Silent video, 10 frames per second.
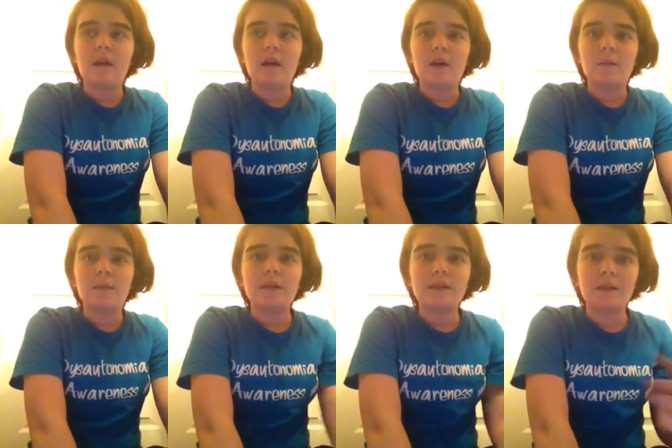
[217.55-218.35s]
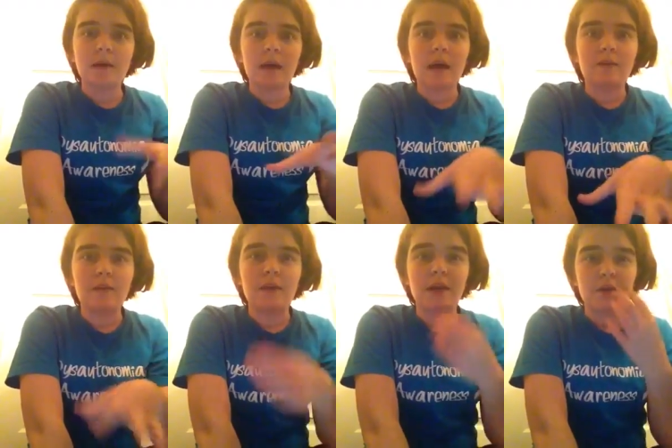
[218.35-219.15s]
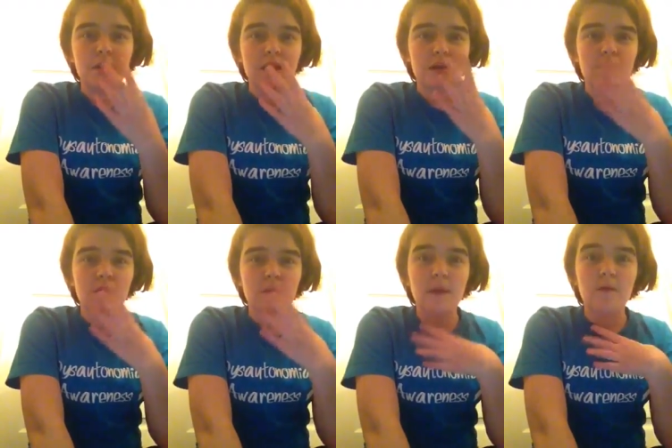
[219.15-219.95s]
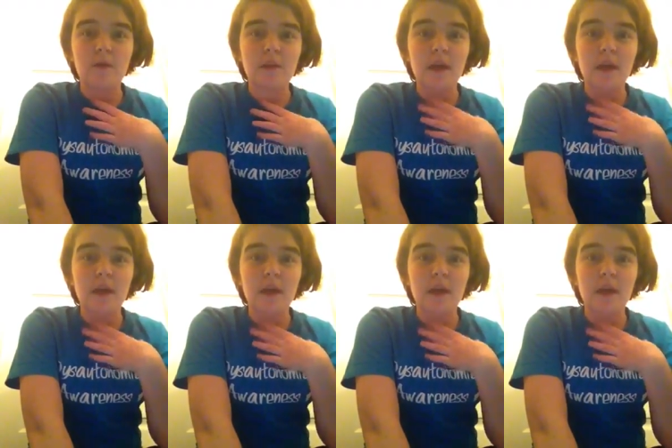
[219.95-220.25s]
Um, this I have a video here with me with